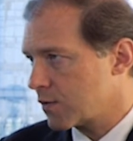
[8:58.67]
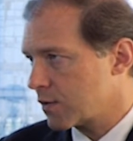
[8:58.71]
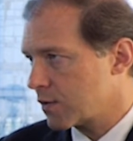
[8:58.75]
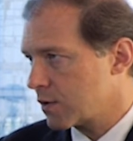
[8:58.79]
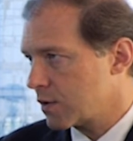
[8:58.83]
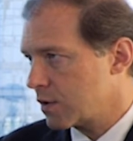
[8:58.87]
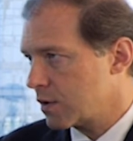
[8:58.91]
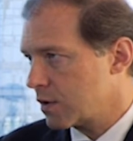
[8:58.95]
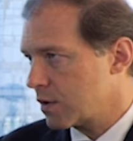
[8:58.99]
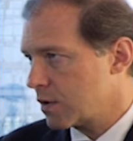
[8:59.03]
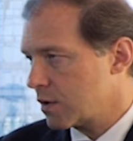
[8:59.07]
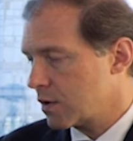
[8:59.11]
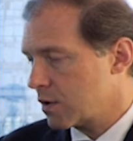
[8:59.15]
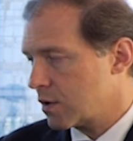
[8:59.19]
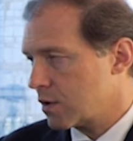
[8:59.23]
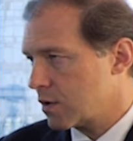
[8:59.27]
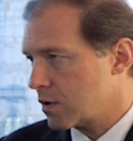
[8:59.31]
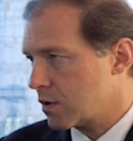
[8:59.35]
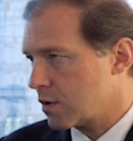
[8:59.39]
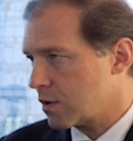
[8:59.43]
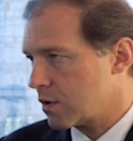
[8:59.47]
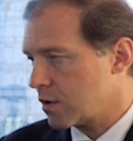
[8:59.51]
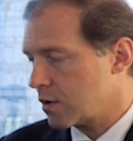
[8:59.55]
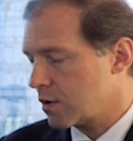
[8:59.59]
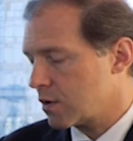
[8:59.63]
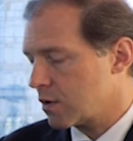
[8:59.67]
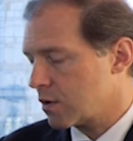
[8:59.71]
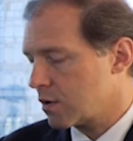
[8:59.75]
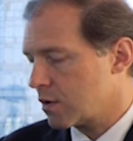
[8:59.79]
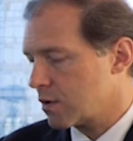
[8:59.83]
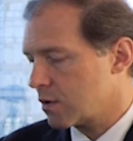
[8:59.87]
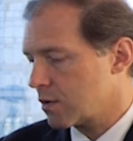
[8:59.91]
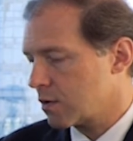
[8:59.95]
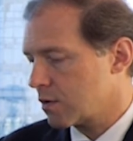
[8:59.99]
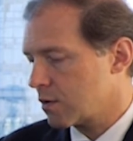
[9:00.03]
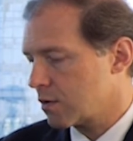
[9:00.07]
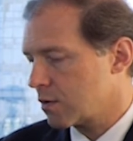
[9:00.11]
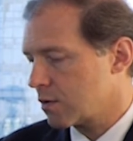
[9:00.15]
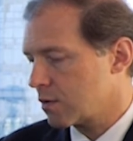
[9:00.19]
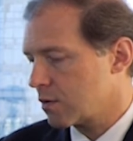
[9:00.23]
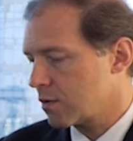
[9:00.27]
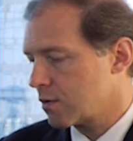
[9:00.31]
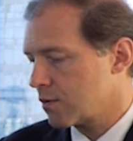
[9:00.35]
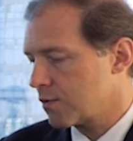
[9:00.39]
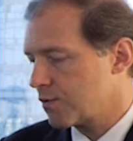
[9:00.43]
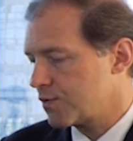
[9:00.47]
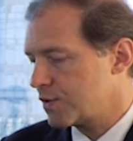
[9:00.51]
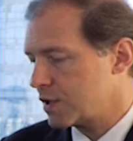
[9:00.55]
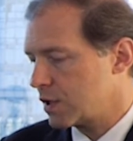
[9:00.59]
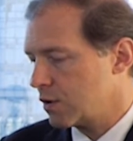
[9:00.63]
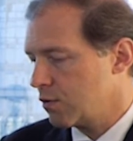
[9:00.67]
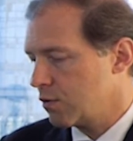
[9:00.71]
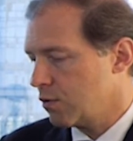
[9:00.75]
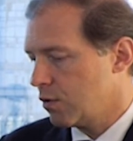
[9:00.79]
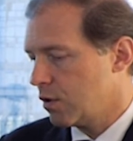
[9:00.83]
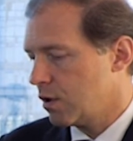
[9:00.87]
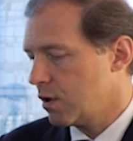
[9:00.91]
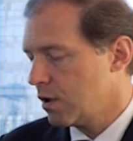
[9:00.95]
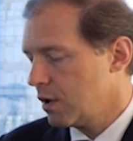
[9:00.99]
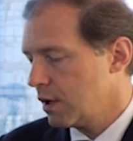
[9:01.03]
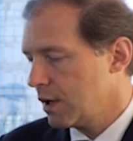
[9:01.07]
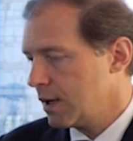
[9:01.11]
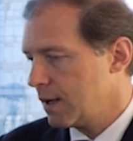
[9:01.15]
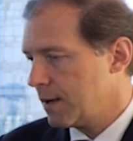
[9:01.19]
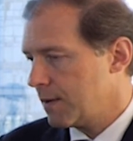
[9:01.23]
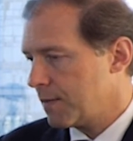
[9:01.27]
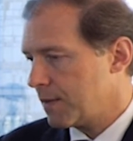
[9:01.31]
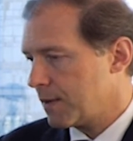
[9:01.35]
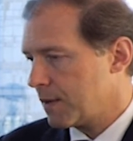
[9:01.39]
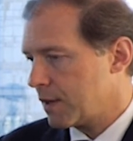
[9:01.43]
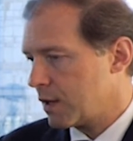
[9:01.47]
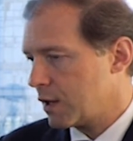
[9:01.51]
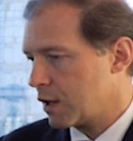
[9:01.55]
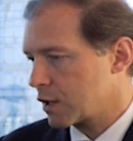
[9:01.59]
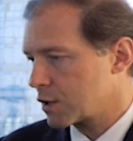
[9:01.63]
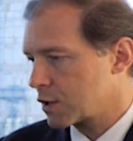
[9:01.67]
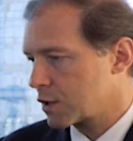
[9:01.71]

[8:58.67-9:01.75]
I'd say that approximately 20%